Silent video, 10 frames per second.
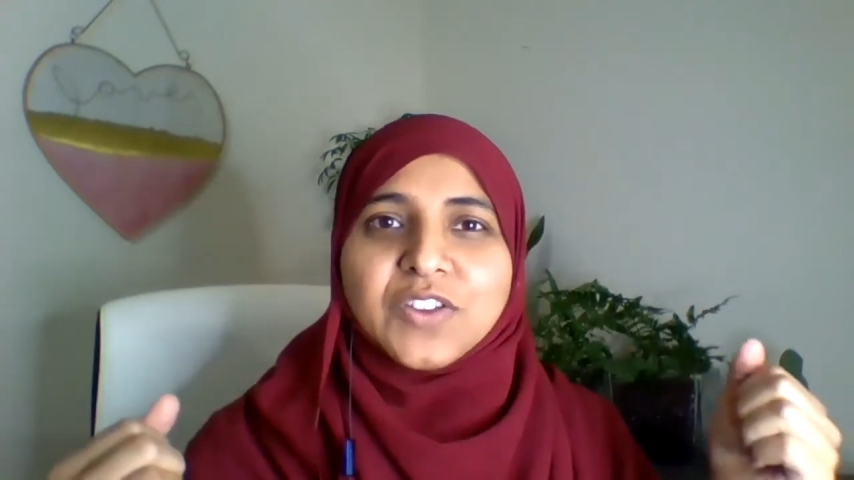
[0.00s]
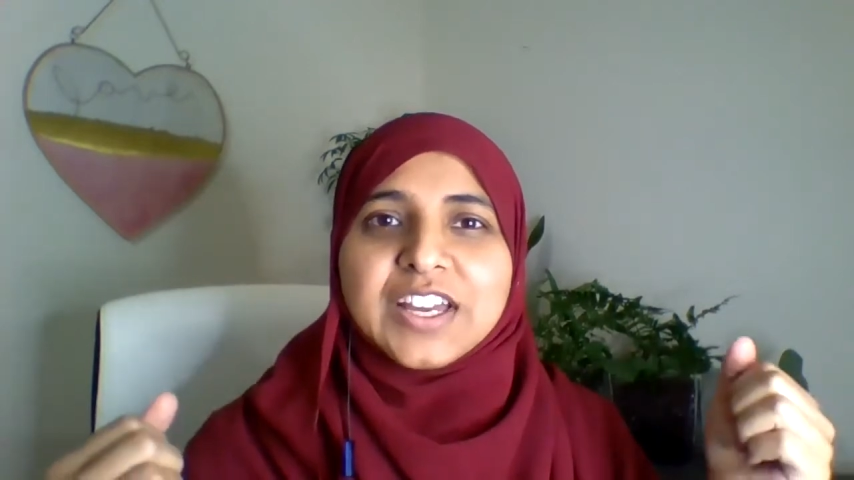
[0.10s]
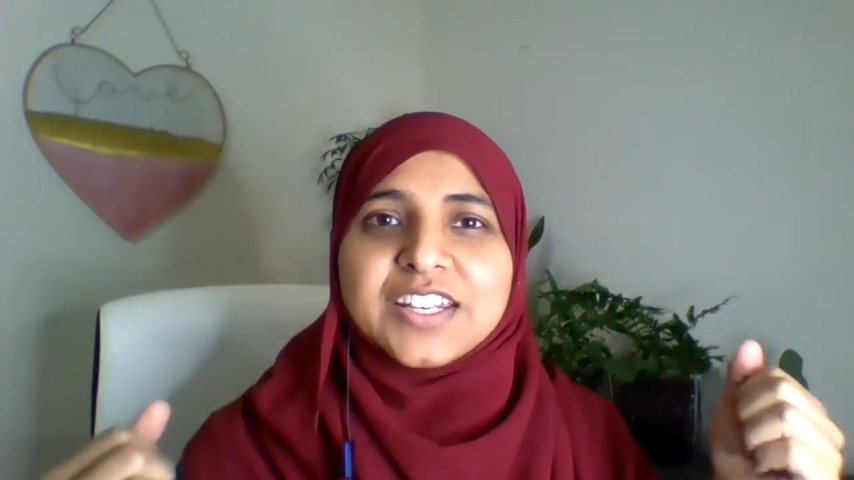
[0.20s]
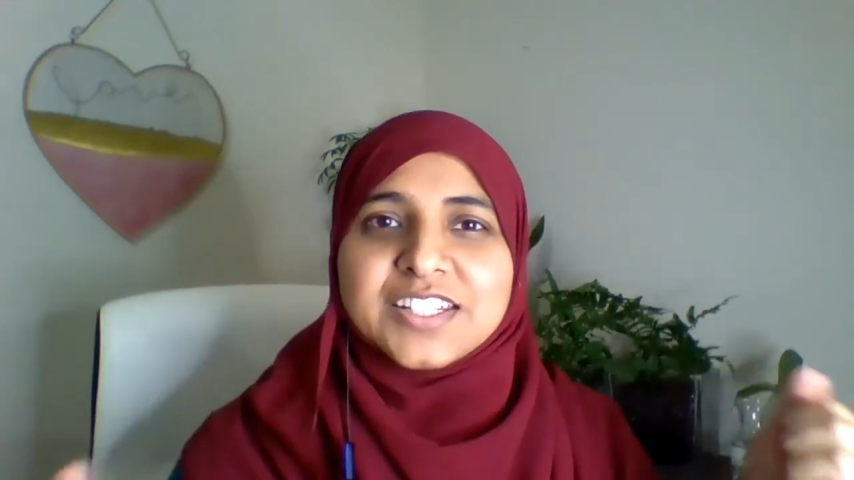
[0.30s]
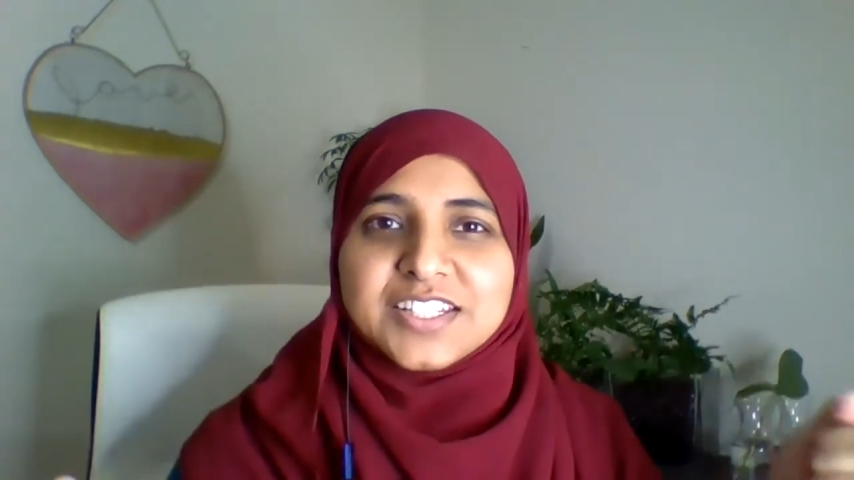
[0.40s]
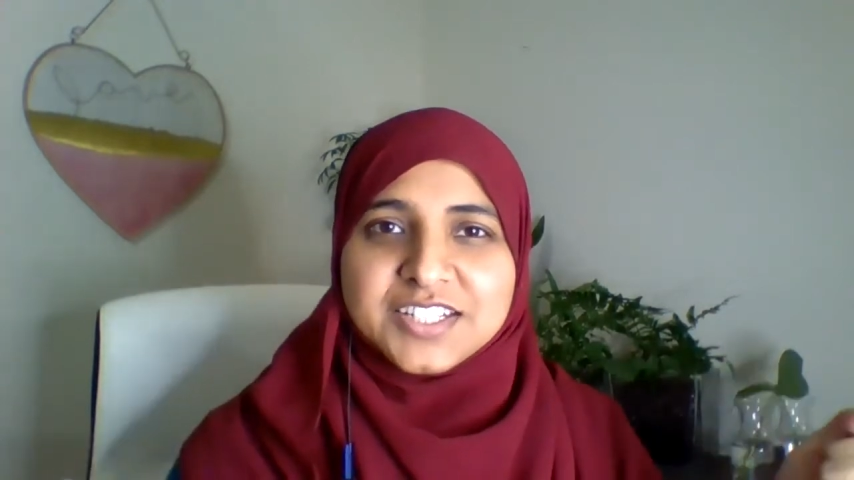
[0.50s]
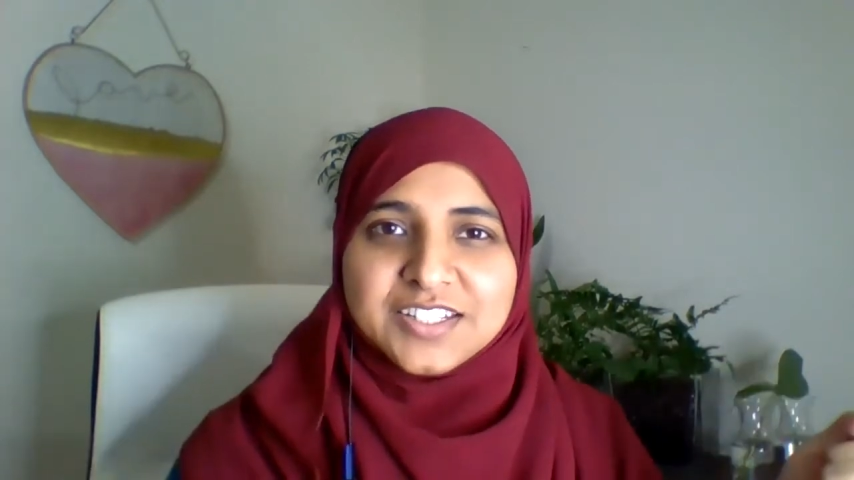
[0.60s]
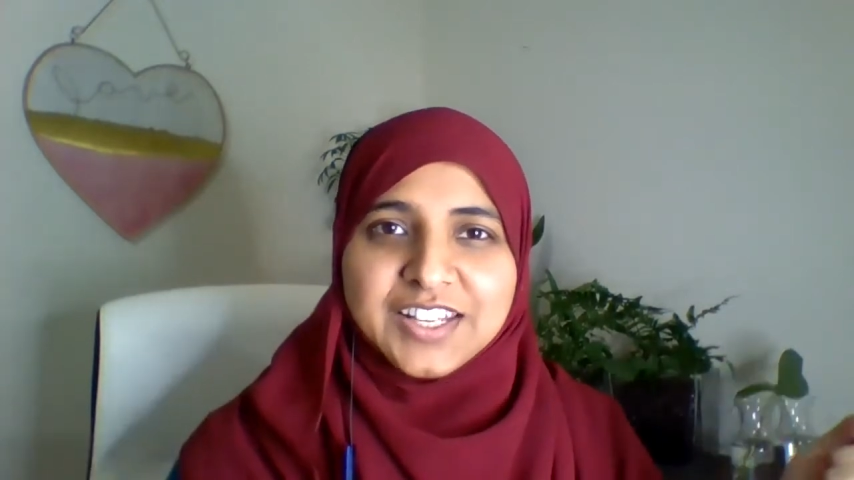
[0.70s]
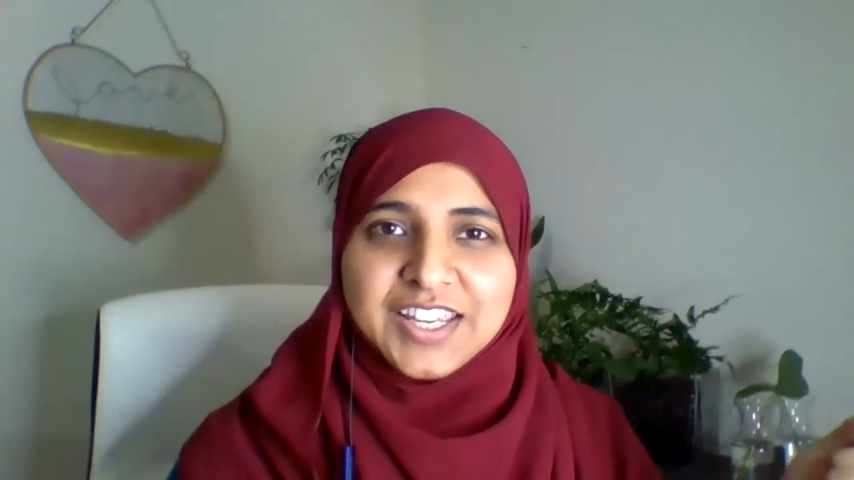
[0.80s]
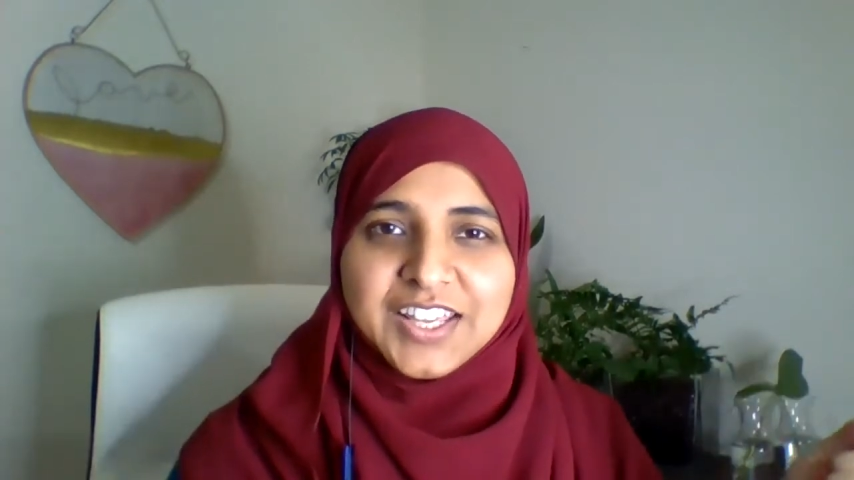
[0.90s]

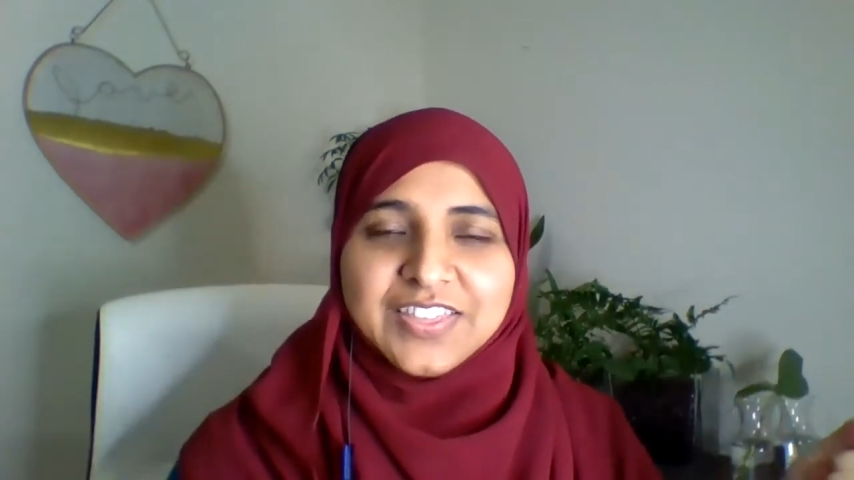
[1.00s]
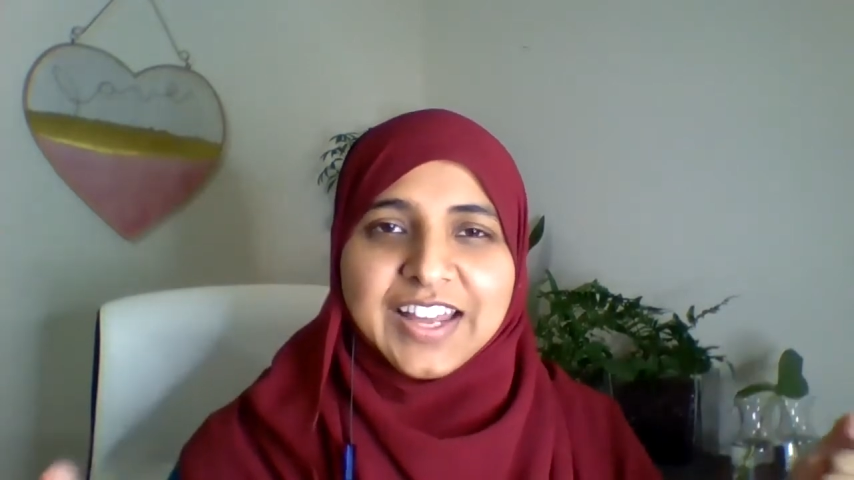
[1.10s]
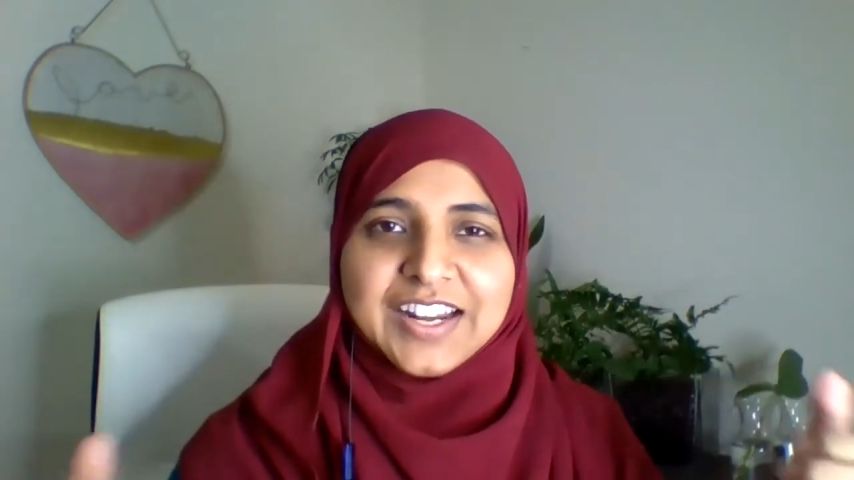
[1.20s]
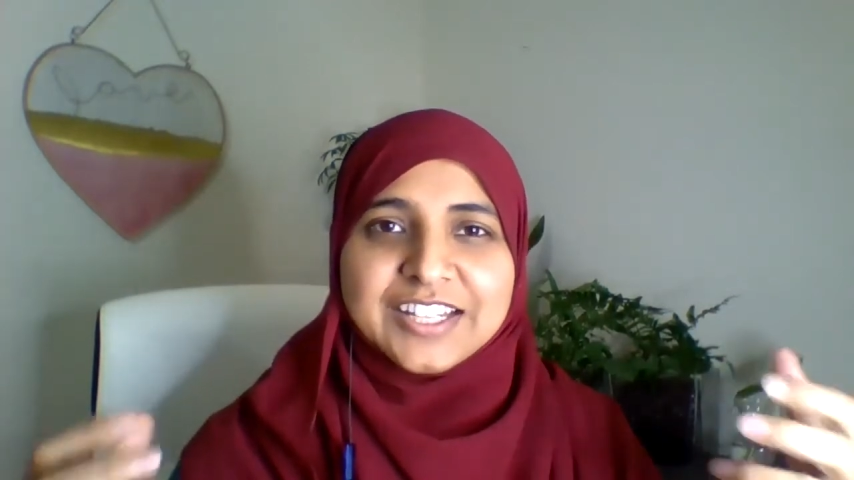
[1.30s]
conditioning that